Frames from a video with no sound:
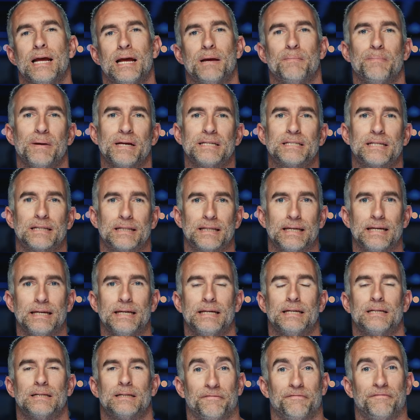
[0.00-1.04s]
and
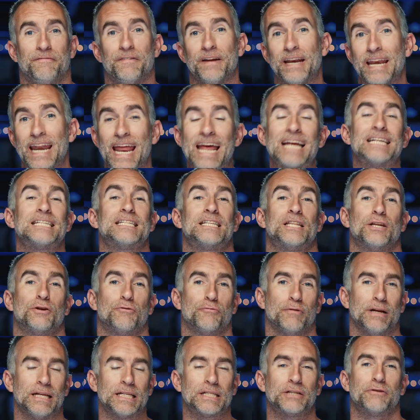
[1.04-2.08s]
basically finesse the
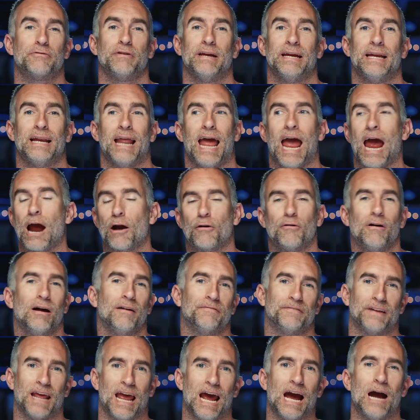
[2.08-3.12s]
green screen hour
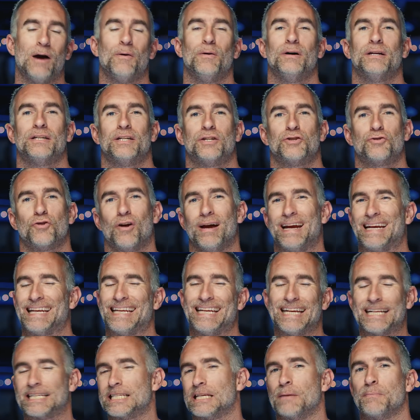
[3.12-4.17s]
after hour to try
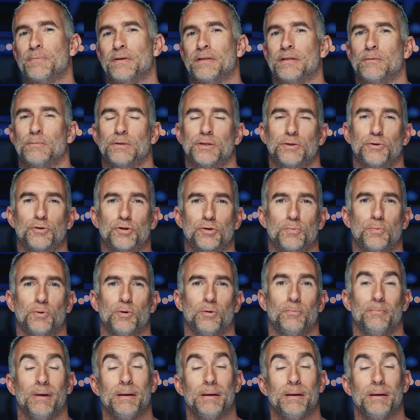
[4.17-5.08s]
and get something that was usable,